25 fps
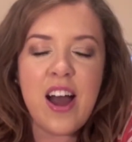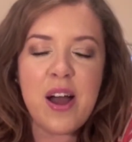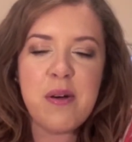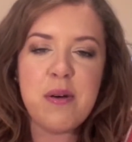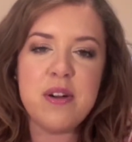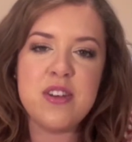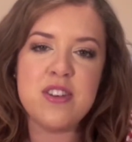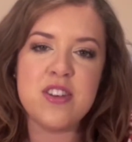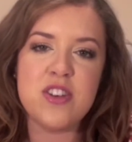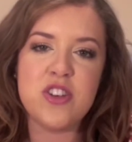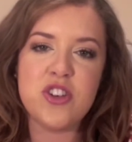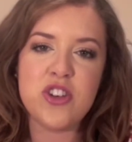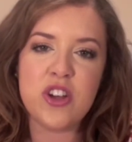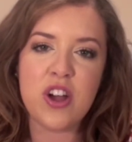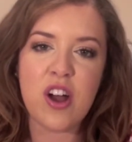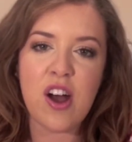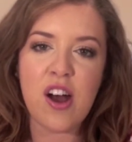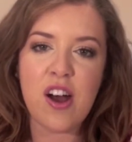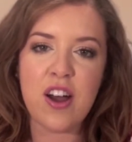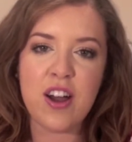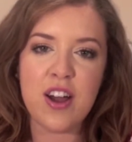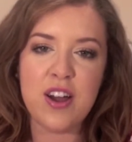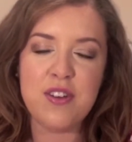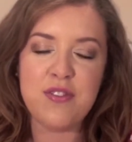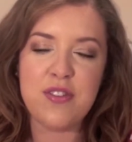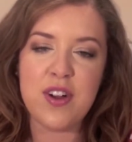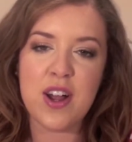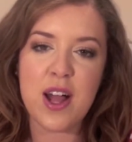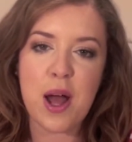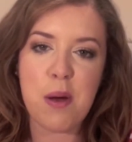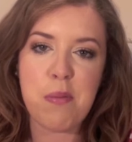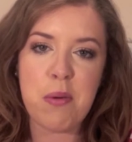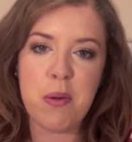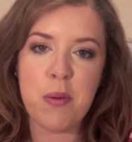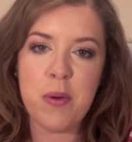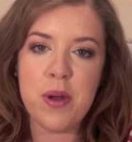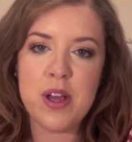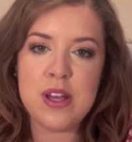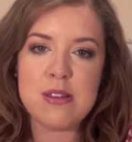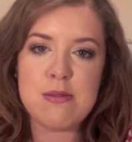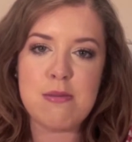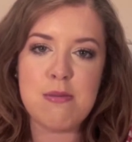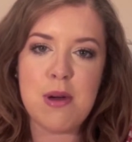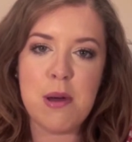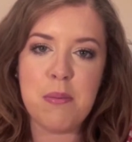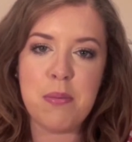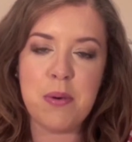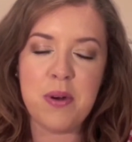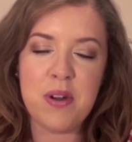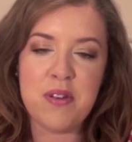I went to Chicago for a couple of weeks
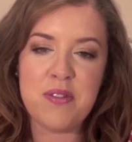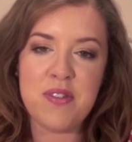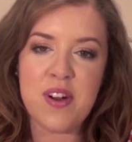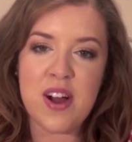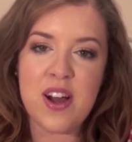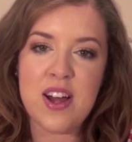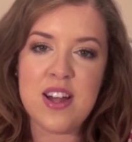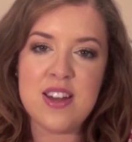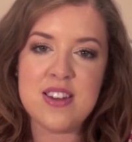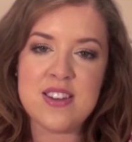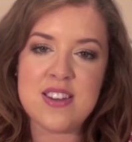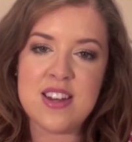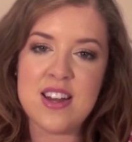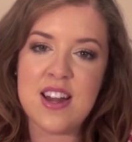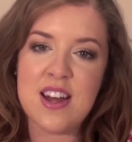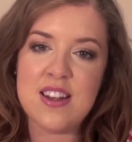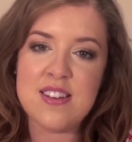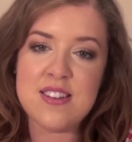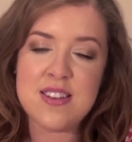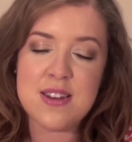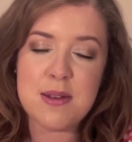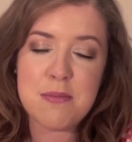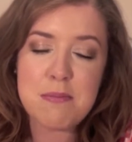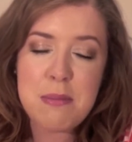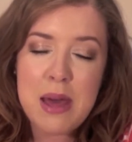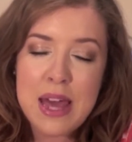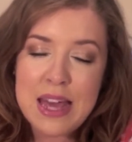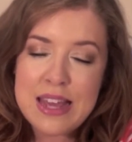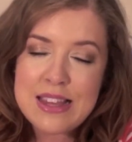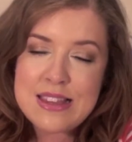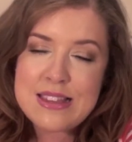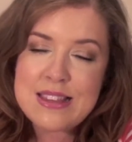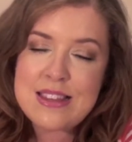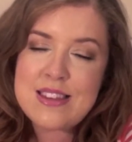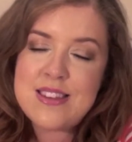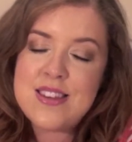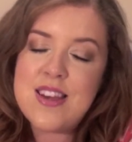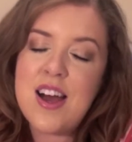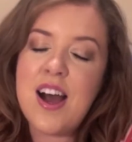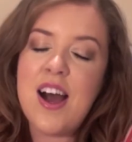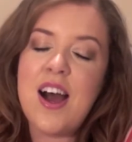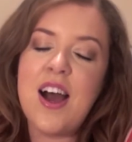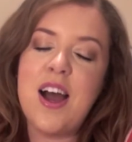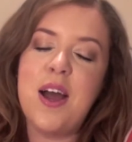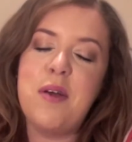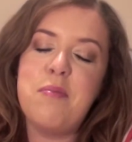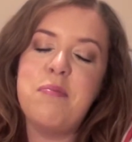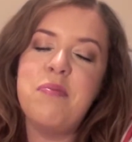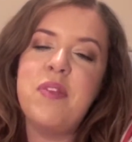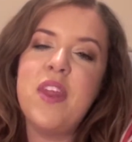with my boyfriend and had an amazing
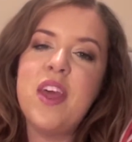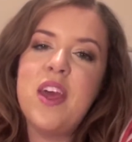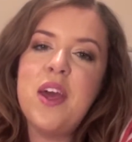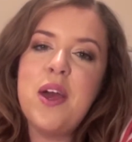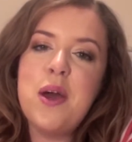time.